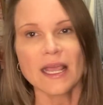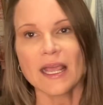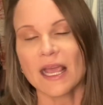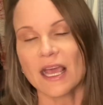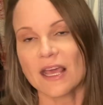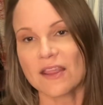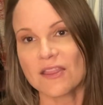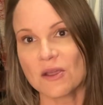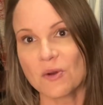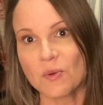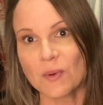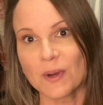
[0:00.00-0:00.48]

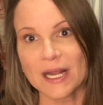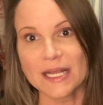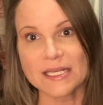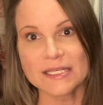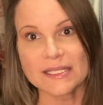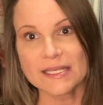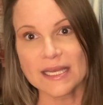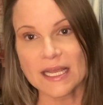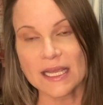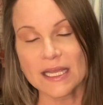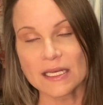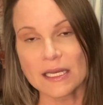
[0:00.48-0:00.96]
and then when I
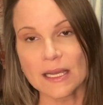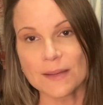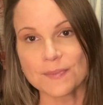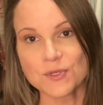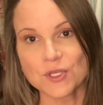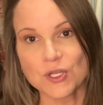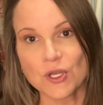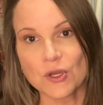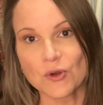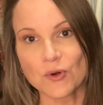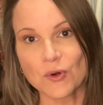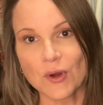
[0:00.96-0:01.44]
stand up
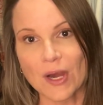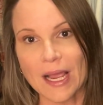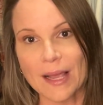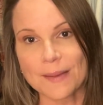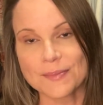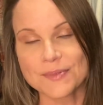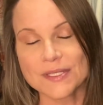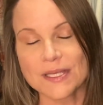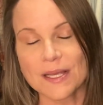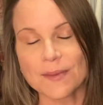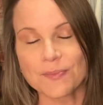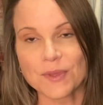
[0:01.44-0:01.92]
to go
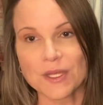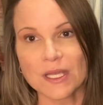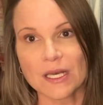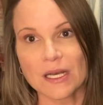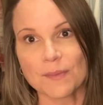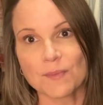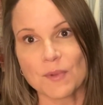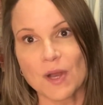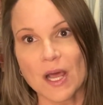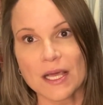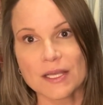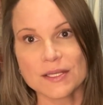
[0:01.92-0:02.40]
grab something,
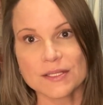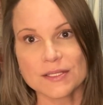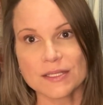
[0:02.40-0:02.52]
I'm not